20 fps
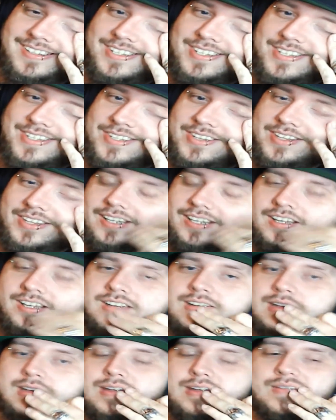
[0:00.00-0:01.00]
this a
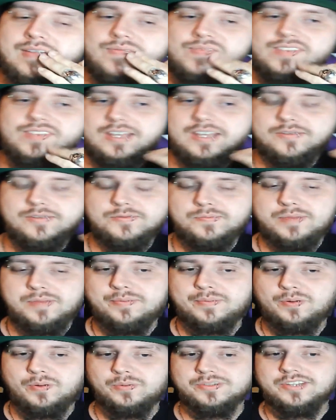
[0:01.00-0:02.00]
thing? And
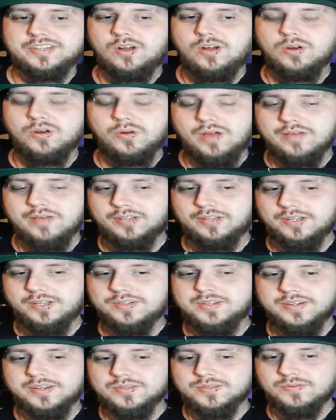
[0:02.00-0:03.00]
people will say, oh,
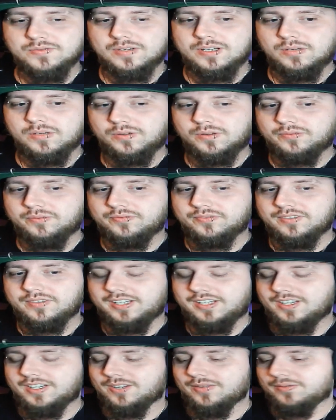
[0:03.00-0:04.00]
evolution is real.
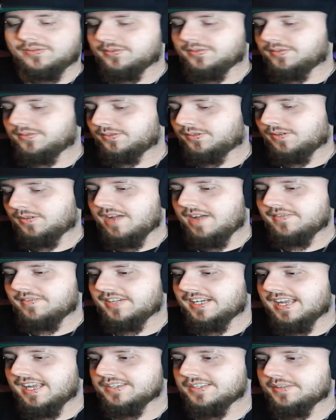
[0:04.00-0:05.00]
Well,
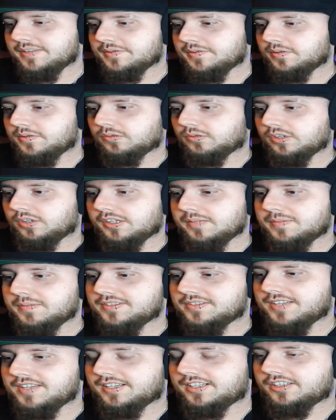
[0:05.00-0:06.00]
gravity hasn't even really
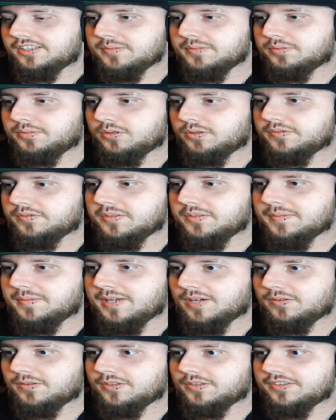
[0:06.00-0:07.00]
been technically proven to
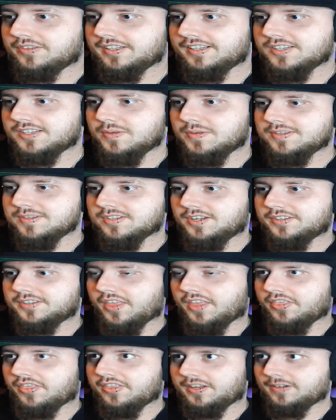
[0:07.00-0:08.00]
be a real thing. That's why it's called
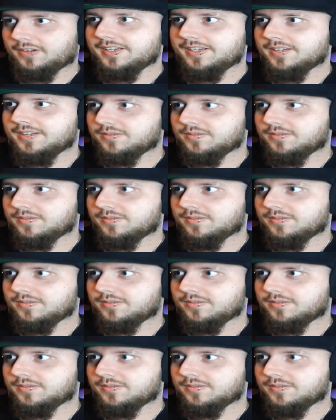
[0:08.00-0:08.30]
the theory of